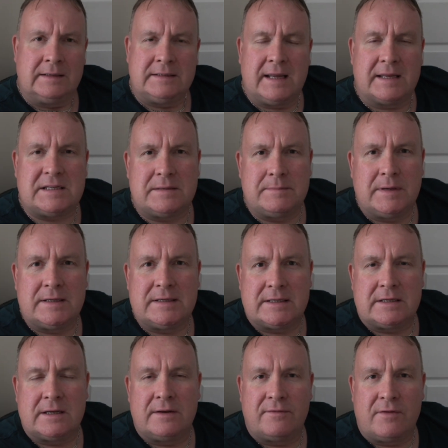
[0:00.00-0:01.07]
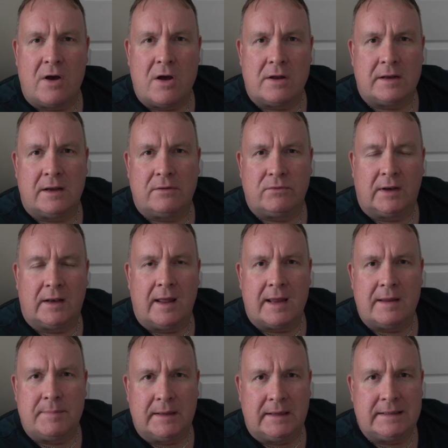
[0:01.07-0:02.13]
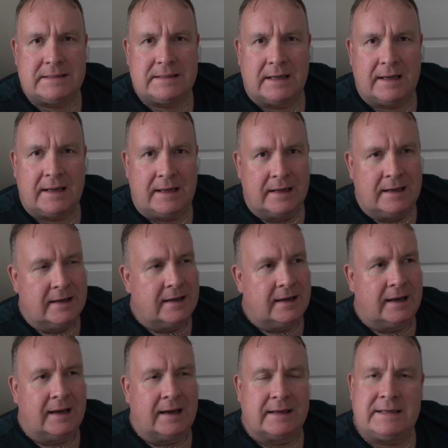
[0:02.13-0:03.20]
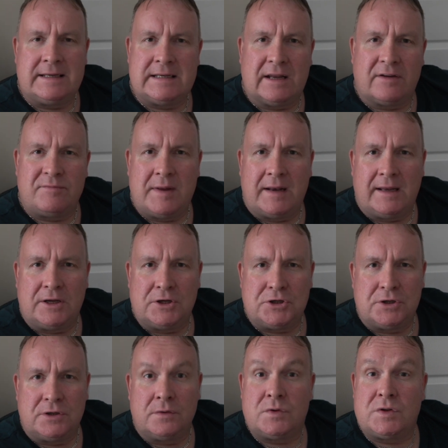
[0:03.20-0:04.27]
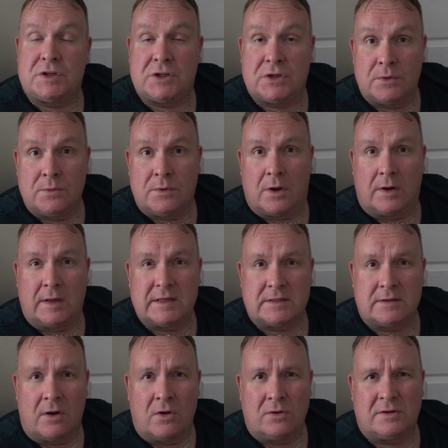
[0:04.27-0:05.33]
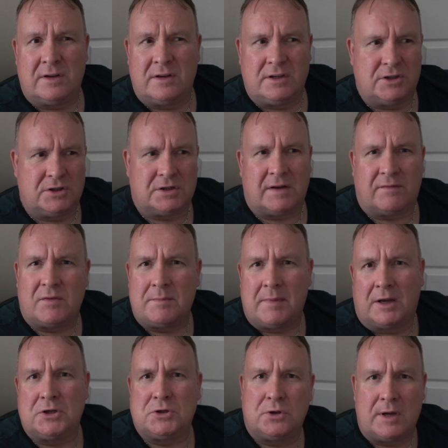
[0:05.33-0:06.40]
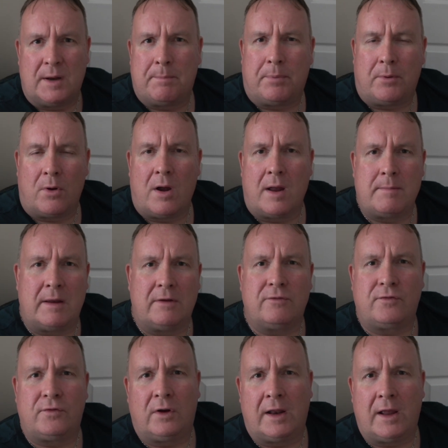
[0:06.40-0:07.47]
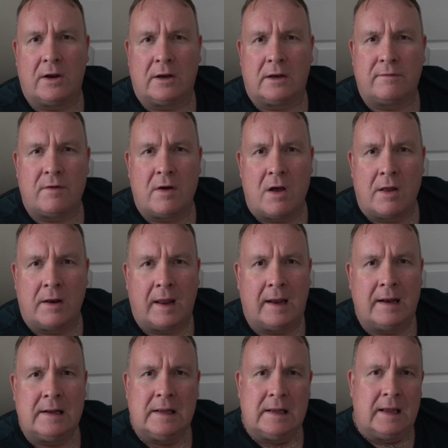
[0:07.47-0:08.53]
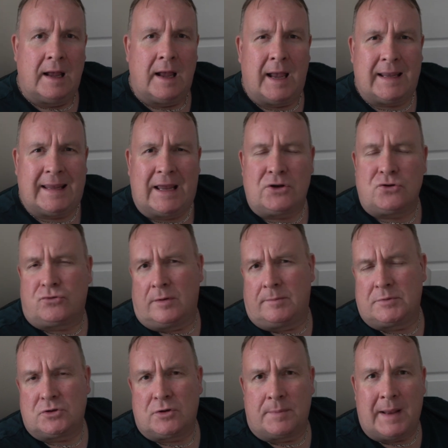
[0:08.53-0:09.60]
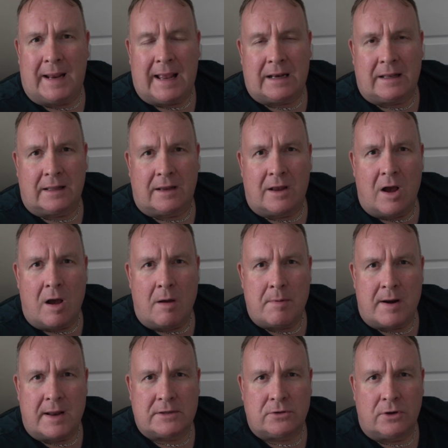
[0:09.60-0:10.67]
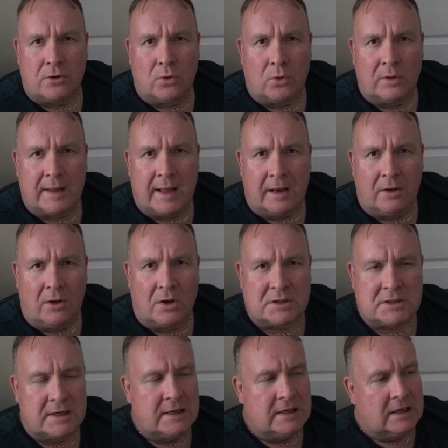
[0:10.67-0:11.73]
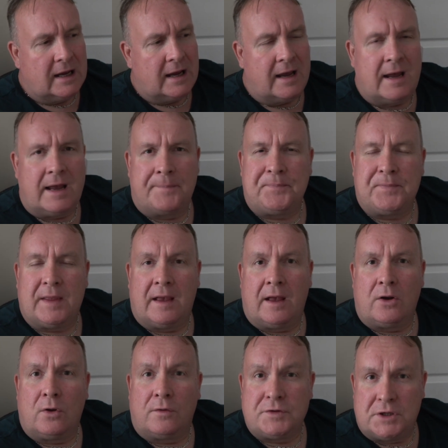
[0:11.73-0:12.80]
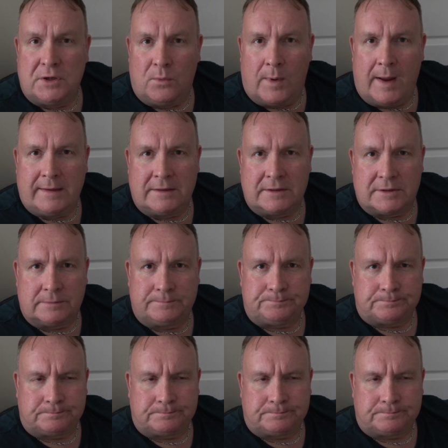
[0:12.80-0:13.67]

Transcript: Testament to Nirvana and reliability. Uh, didn't have many issues, soon got it started. You just have to make sure you prime it fully on a Nirvana, uh, get drips dripping out of the carburetor and all that lot. Um, and off she went.